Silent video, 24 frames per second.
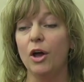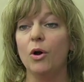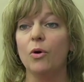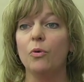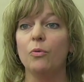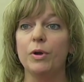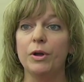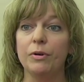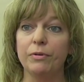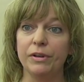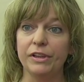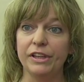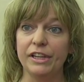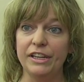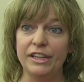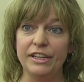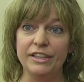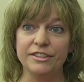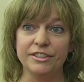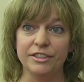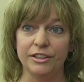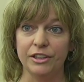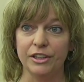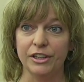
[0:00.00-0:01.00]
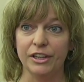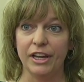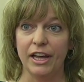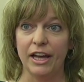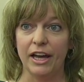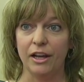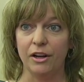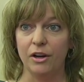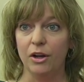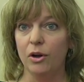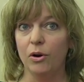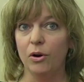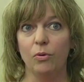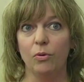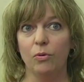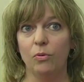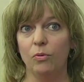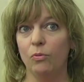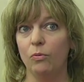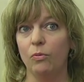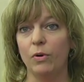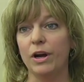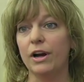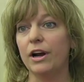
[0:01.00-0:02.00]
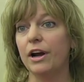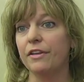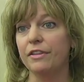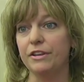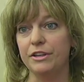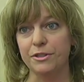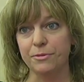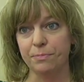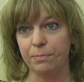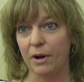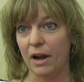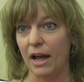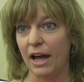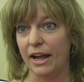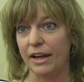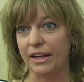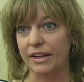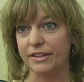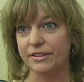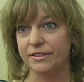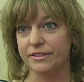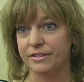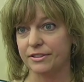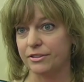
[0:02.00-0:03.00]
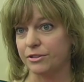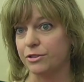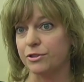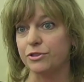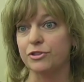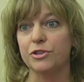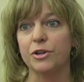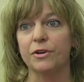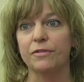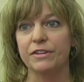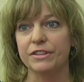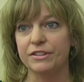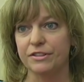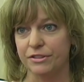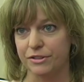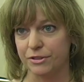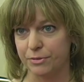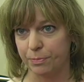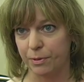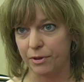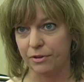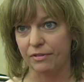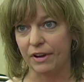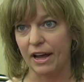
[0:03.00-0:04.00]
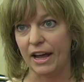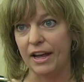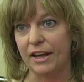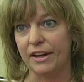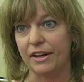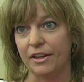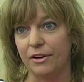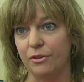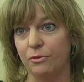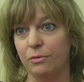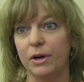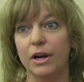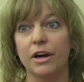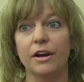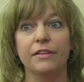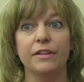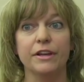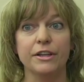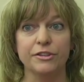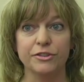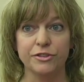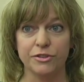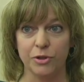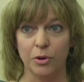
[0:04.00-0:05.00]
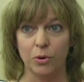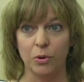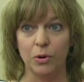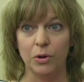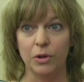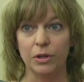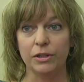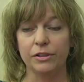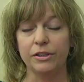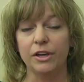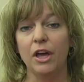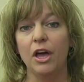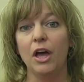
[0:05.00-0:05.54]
we really need to look at where are these products or services provided, where are they sold.